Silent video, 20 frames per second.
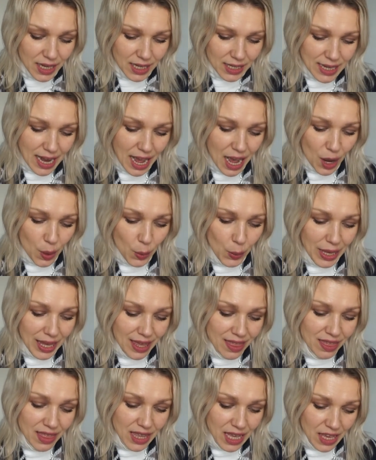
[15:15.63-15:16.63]
Now
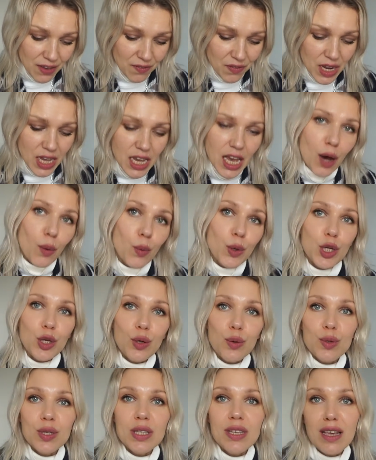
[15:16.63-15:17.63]
in the evening I would
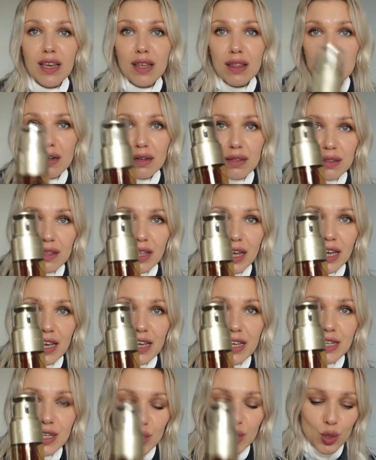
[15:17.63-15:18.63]
use either
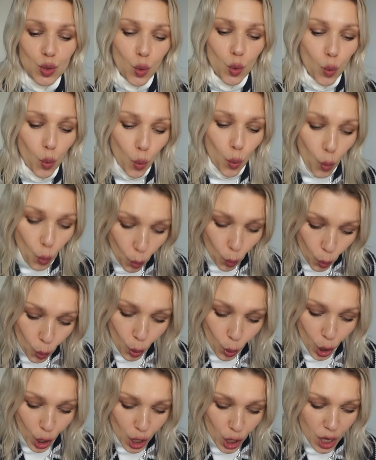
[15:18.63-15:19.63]
this
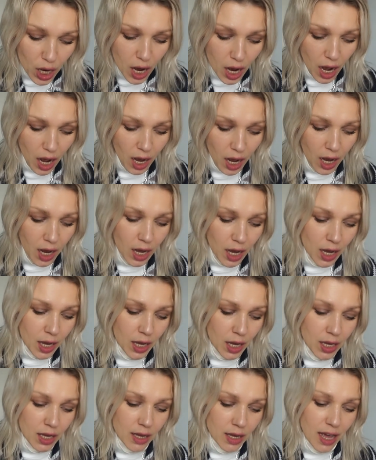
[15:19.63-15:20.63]
or
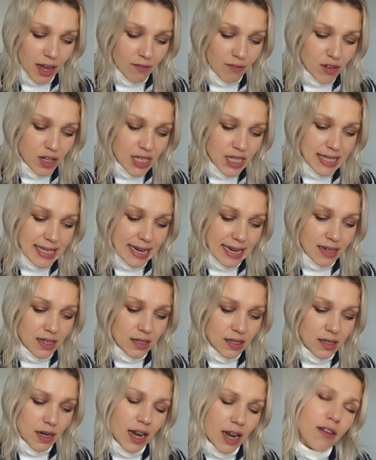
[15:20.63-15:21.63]
I every
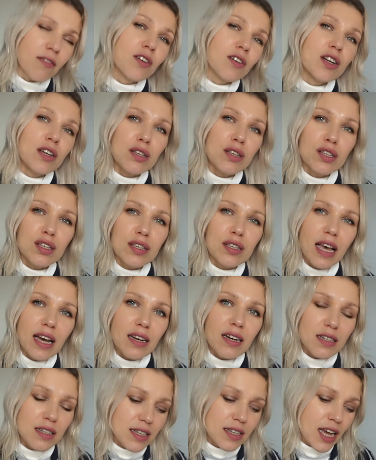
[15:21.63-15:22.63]

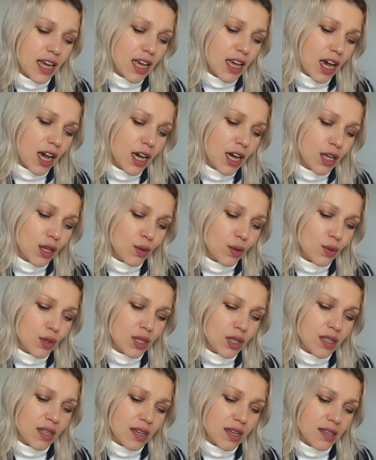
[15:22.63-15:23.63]
second day I
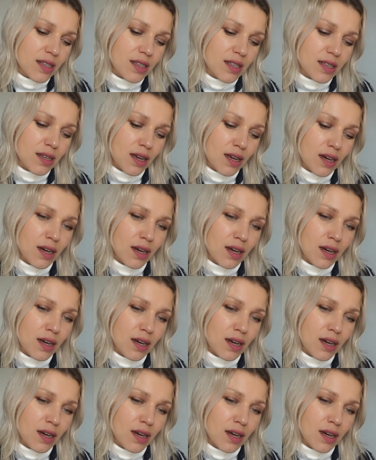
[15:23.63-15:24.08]
use this